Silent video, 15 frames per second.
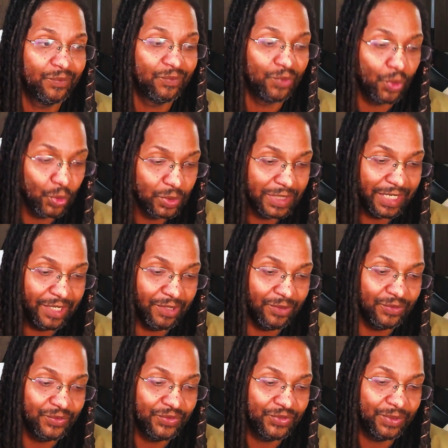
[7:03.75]
roll out
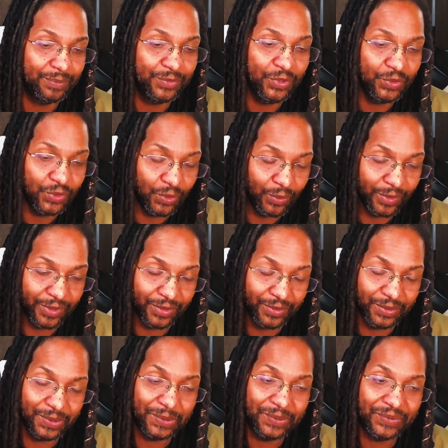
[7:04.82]
some
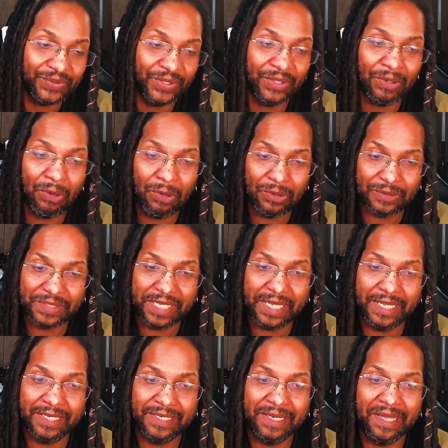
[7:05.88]
tutorials and all
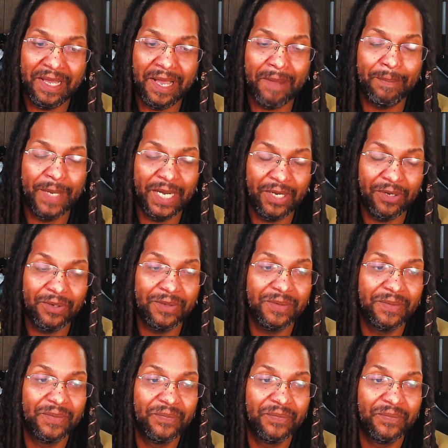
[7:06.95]
that about